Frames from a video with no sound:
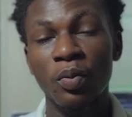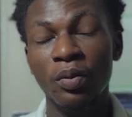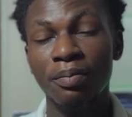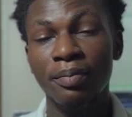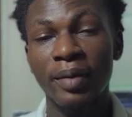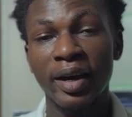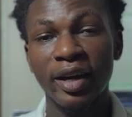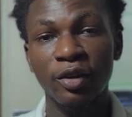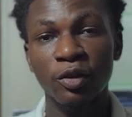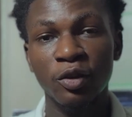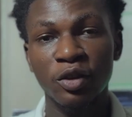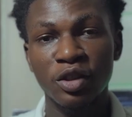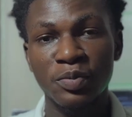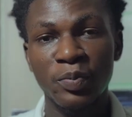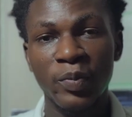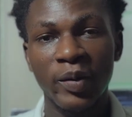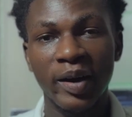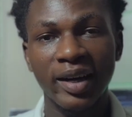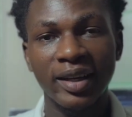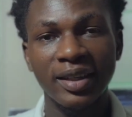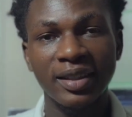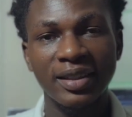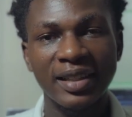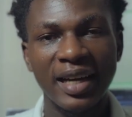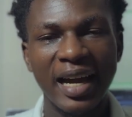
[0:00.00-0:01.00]
open my
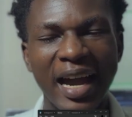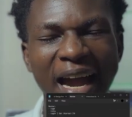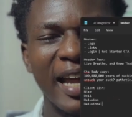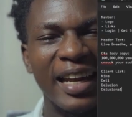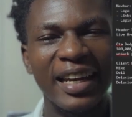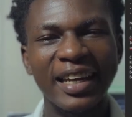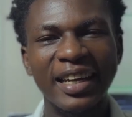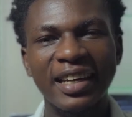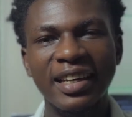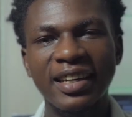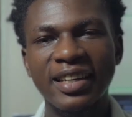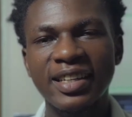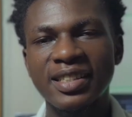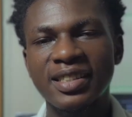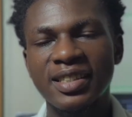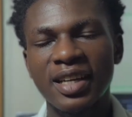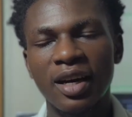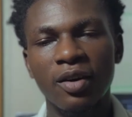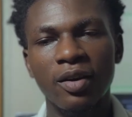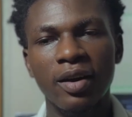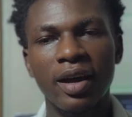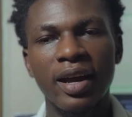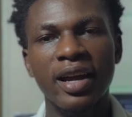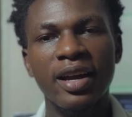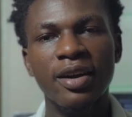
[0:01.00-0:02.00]
notepad and list out